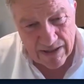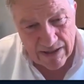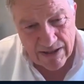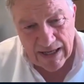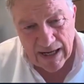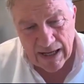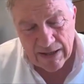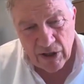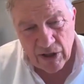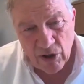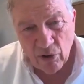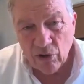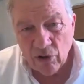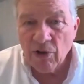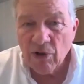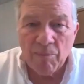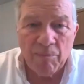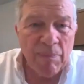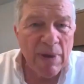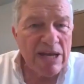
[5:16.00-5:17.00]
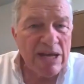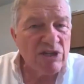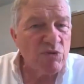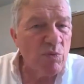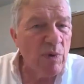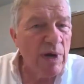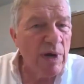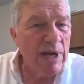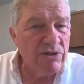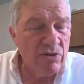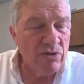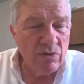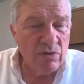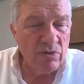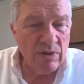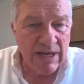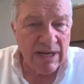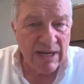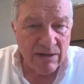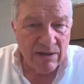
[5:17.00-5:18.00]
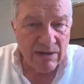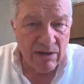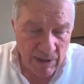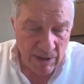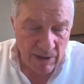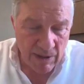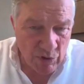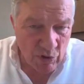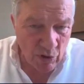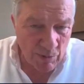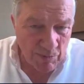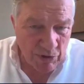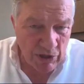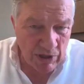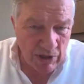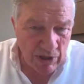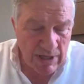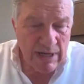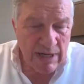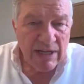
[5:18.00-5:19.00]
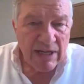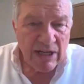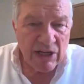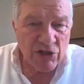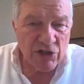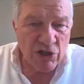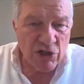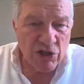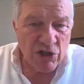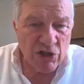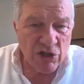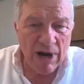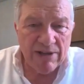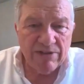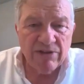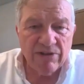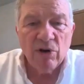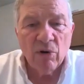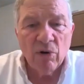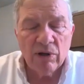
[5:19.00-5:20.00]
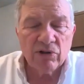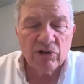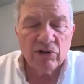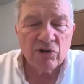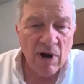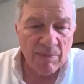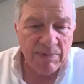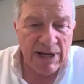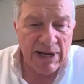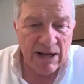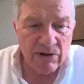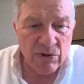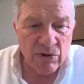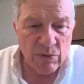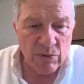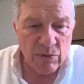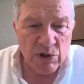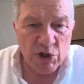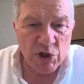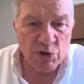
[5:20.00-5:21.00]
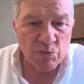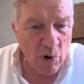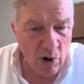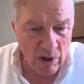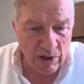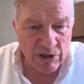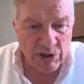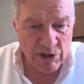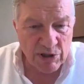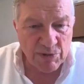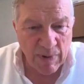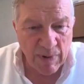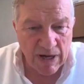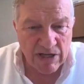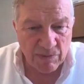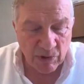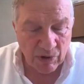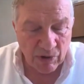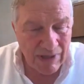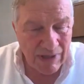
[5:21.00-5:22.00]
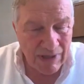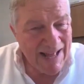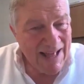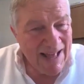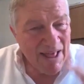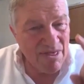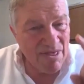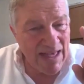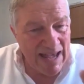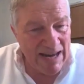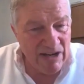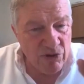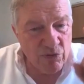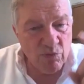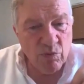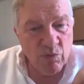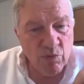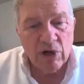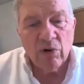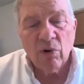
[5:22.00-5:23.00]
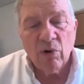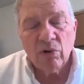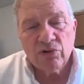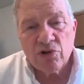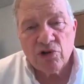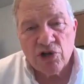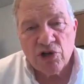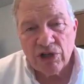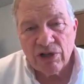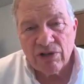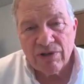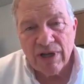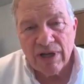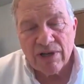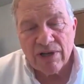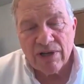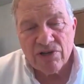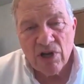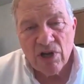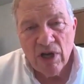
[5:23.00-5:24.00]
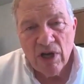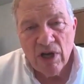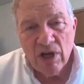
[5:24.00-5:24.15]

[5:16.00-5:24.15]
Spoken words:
inside the oil, the best way to get the absorption is to break the oil drop down to as small as possible. That is what UltraShear does.